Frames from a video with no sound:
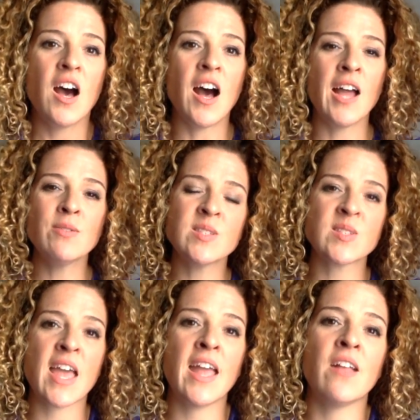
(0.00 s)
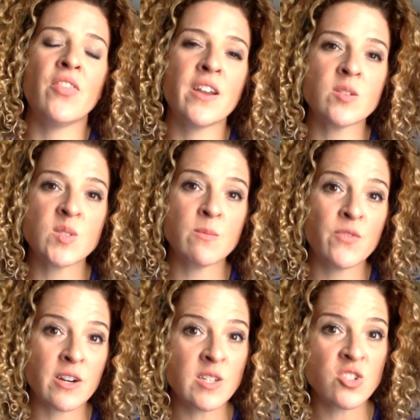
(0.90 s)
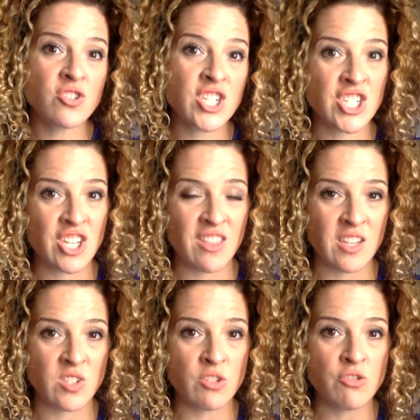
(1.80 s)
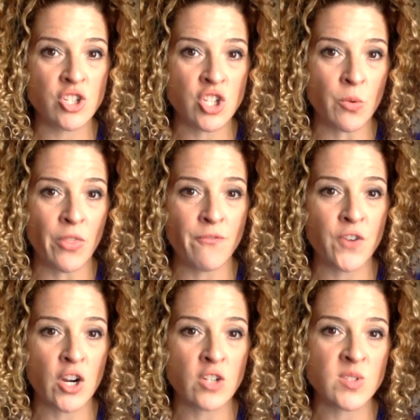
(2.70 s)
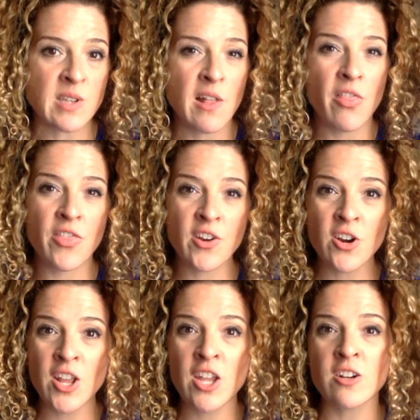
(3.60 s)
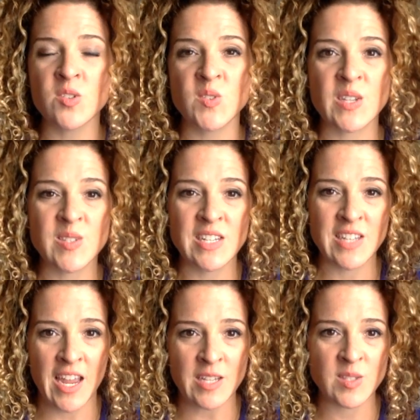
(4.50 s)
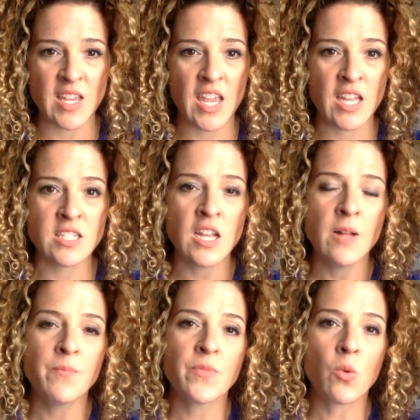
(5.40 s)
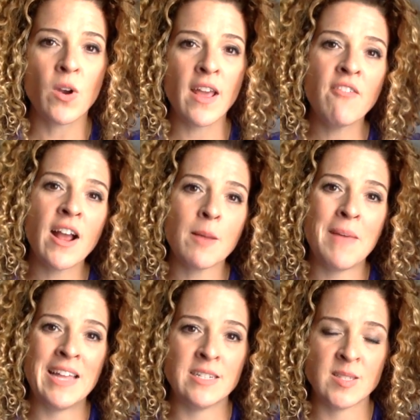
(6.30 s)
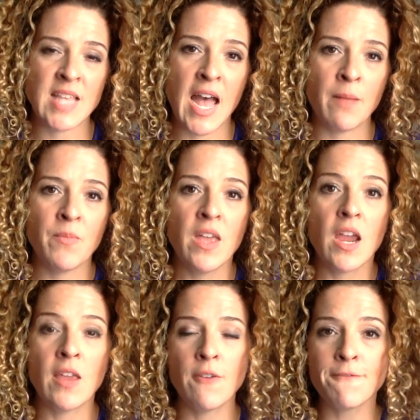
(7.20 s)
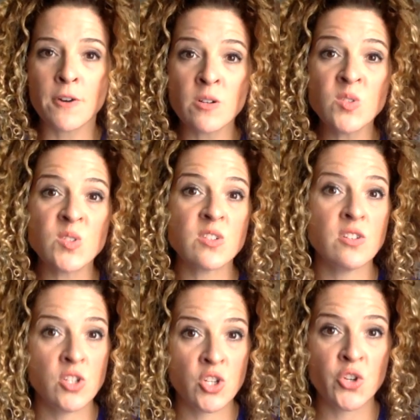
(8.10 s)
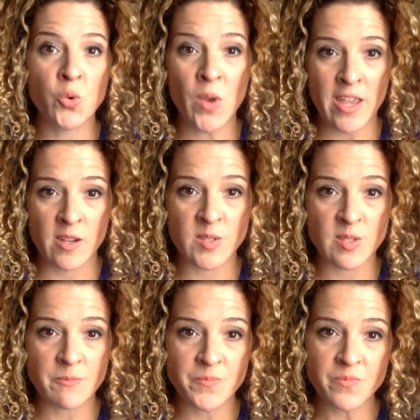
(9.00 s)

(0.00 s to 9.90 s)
I would say there's some very strategic things you should do in the first 30 or 60 days. And what I recommend is that in the first 2 weeks,